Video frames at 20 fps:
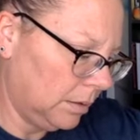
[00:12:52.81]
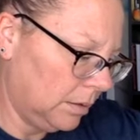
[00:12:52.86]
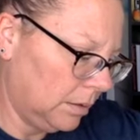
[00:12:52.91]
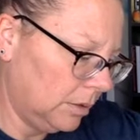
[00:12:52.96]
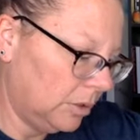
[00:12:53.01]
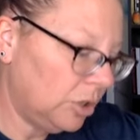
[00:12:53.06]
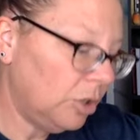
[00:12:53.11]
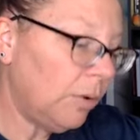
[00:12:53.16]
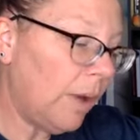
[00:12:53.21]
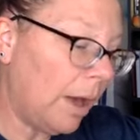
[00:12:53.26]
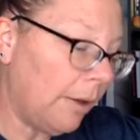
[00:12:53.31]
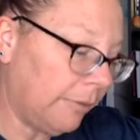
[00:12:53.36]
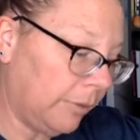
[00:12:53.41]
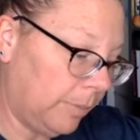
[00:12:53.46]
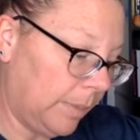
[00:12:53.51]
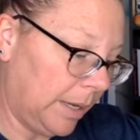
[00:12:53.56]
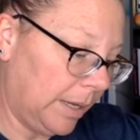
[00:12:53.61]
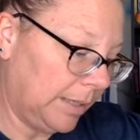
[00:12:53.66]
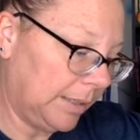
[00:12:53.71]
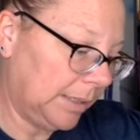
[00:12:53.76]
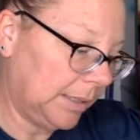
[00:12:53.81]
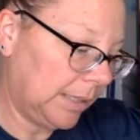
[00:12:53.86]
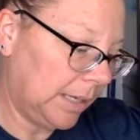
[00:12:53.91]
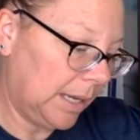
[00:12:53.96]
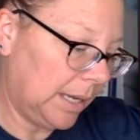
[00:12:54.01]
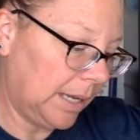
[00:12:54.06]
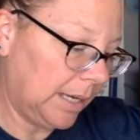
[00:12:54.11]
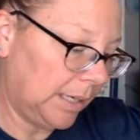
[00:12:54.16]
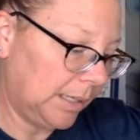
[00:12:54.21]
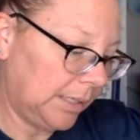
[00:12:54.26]
2 alphabets,
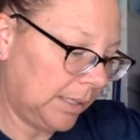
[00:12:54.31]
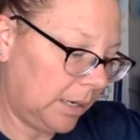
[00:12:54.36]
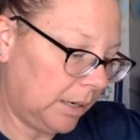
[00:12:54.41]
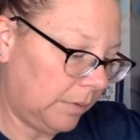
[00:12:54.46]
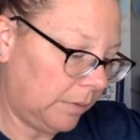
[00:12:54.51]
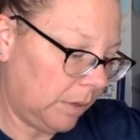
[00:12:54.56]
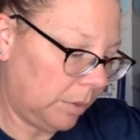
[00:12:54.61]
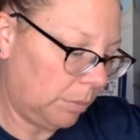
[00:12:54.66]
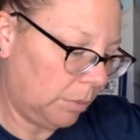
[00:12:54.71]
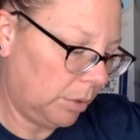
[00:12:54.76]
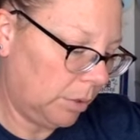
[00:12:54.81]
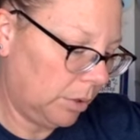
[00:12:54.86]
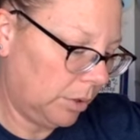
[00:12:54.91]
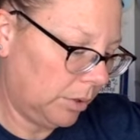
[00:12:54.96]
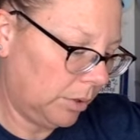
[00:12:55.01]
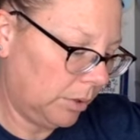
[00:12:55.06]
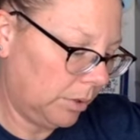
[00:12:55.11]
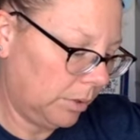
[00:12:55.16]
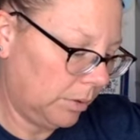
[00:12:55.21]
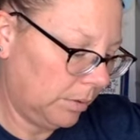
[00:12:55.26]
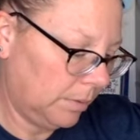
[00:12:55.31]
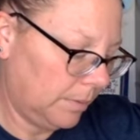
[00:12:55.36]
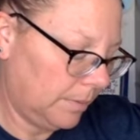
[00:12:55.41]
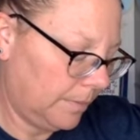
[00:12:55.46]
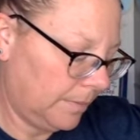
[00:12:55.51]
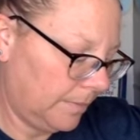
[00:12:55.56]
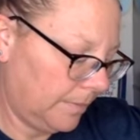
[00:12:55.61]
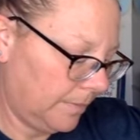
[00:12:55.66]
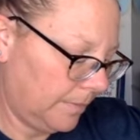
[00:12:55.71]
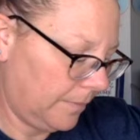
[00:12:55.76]
and a set of numbers.
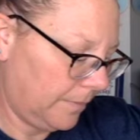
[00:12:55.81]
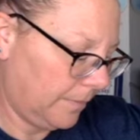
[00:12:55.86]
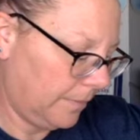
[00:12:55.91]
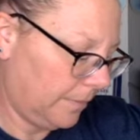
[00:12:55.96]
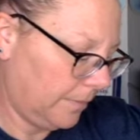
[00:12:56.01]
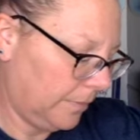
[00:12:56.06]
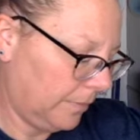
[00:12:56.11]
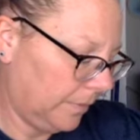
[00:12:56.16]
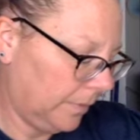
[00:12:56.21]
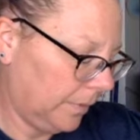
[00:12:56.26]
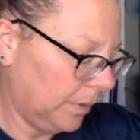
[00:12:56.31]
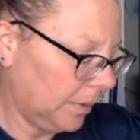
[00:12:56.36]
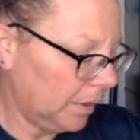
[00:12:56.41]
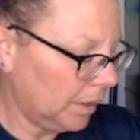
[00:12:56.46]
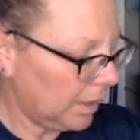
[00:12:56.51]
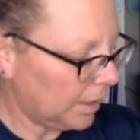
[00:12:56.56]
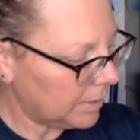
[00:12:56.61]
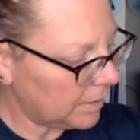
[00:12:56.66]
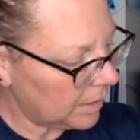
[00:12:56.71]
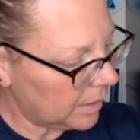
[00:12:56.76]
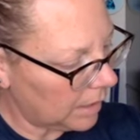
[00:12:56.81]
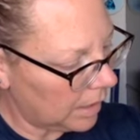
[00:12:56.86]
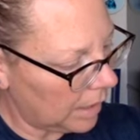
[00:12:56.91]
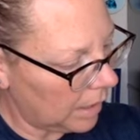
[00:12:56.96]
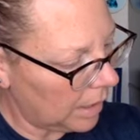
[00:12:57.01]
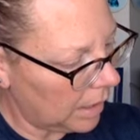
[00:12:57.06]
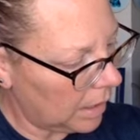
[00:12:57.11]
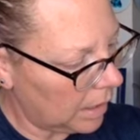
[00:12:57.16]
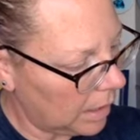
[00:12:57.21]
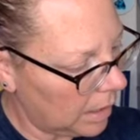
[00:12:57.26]
Has
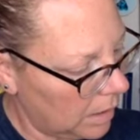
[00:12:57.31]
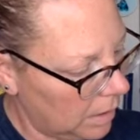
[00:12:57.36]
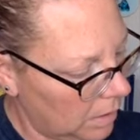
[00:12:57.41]
the